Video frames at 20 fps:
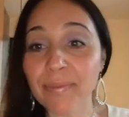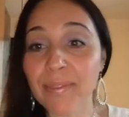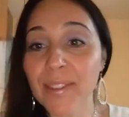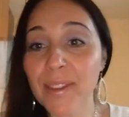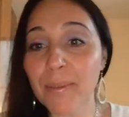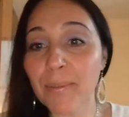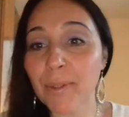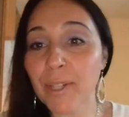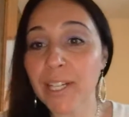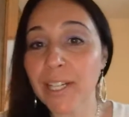
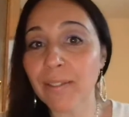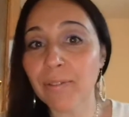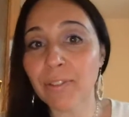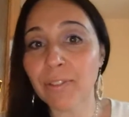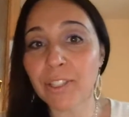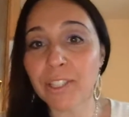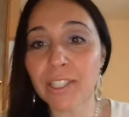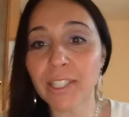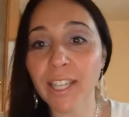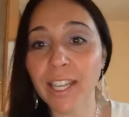I'm waiting
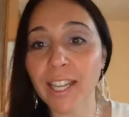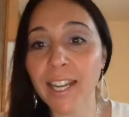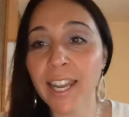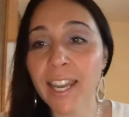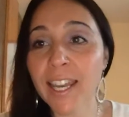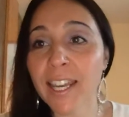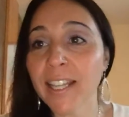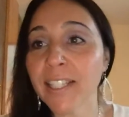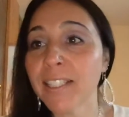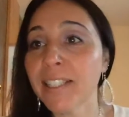for it to
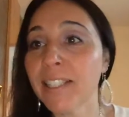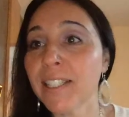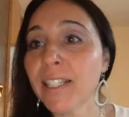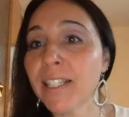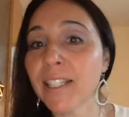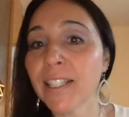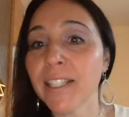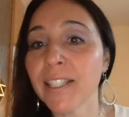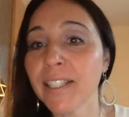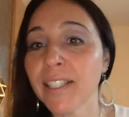connect.
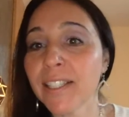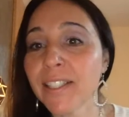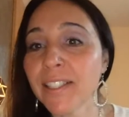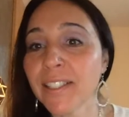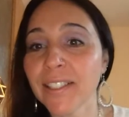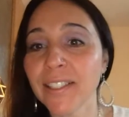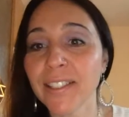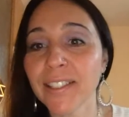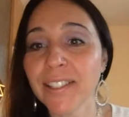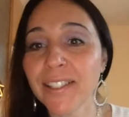
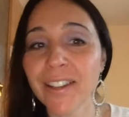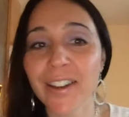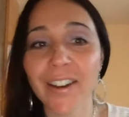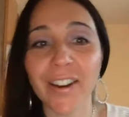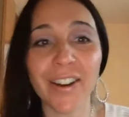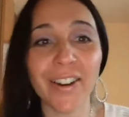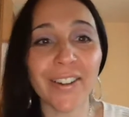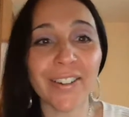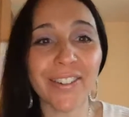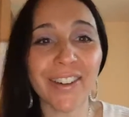
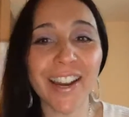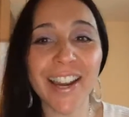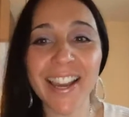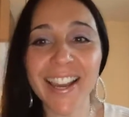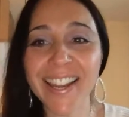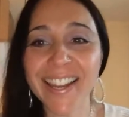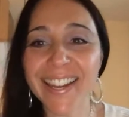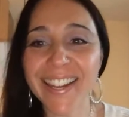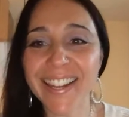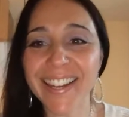All
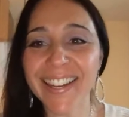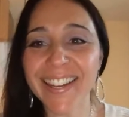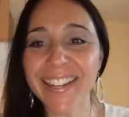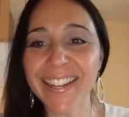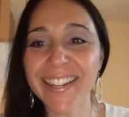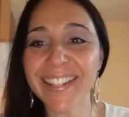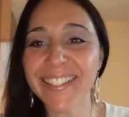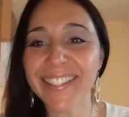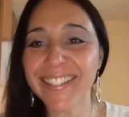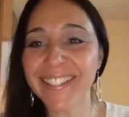
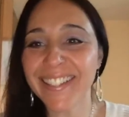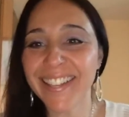right.